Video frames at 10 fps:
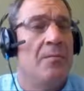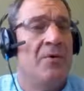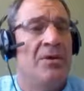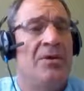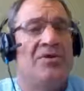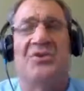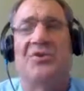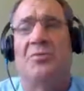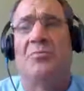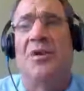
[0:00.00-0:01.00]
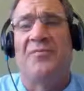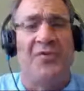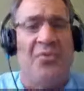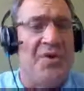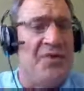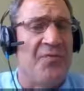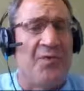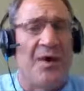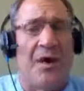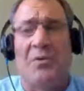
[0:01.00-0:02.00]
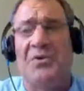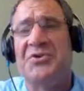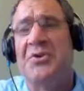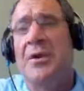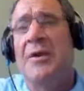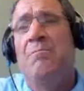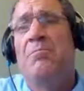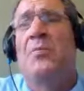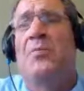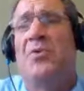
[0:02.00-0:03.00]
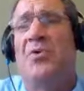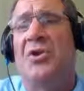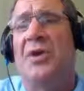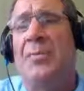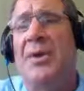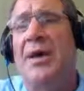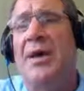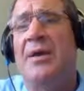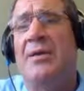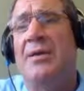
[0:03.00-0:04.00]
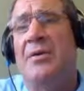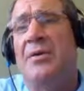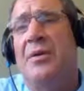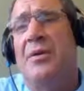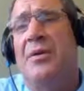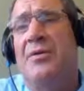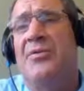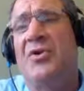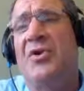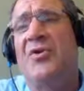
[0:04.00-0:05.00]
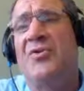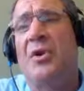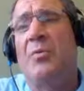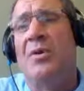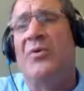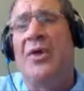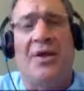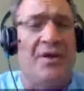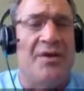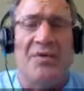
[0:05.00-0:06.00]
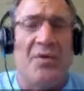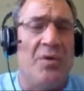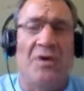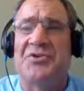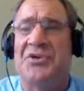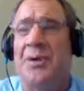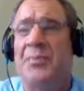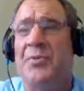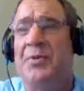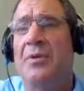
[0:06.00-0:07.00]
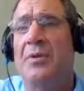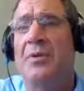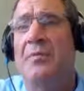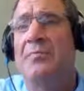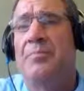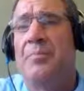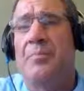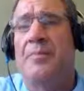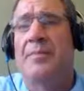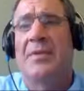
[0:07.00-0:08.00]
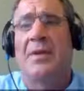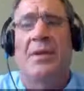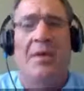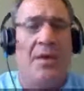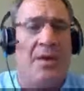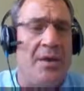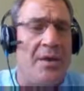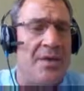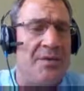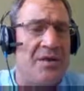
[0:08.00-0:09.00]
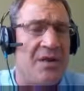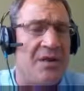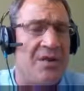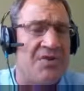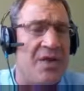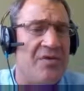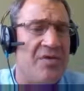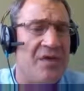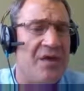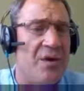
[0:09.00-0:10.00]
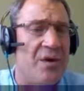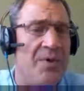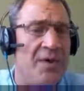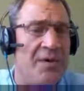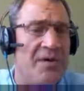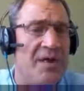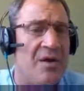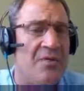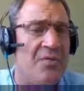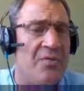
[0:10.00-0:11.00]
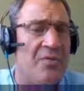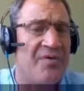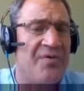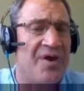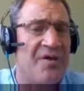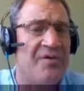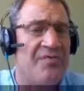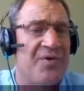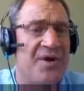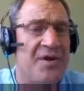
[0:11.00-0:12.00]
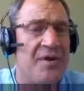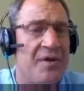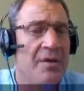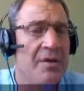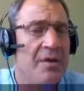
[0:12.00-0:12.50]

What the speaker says: We're going to let the system run for 24 hours. We're going to come back, and on the third day, we're going to take another oil sample. And let's say that now we get down to a refractive reading.